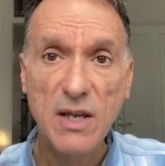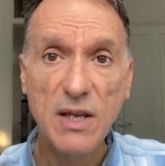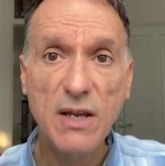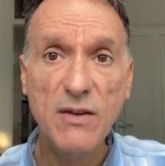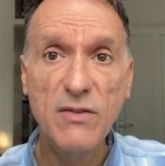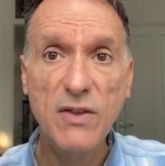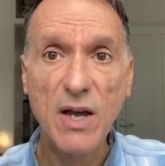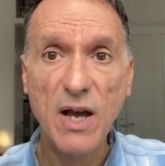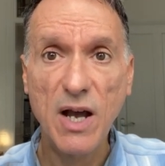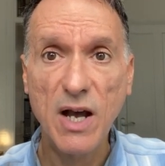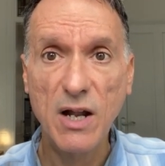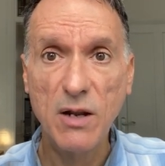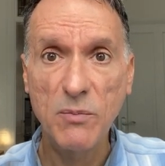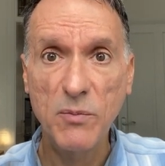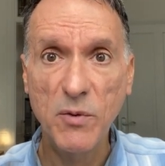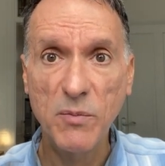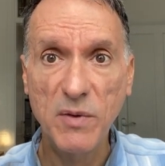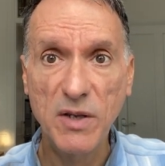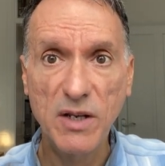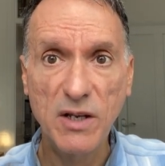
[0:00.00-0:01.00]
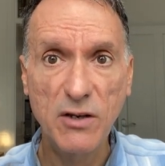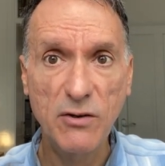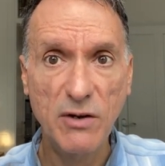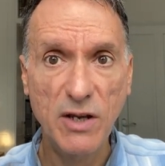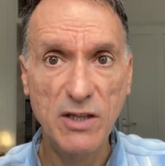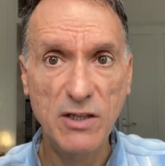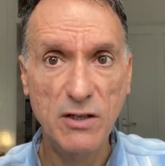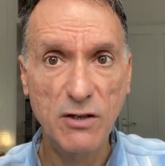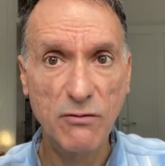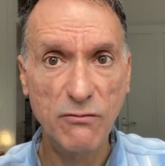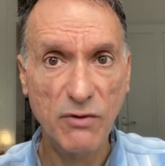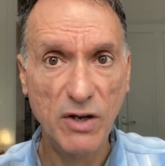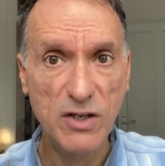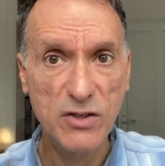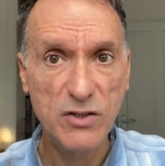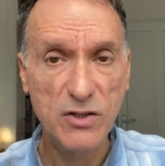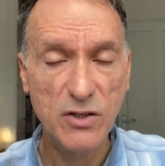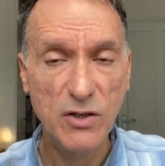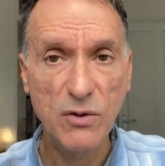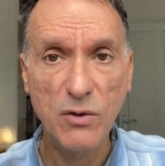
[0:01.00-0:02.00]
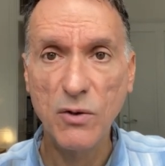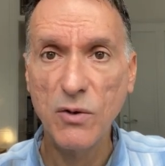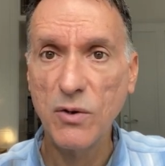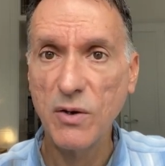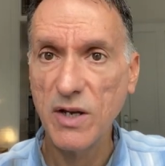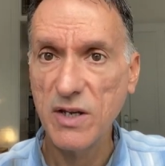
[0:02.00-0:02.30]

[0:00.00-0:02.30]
if the albumin creatine ratio or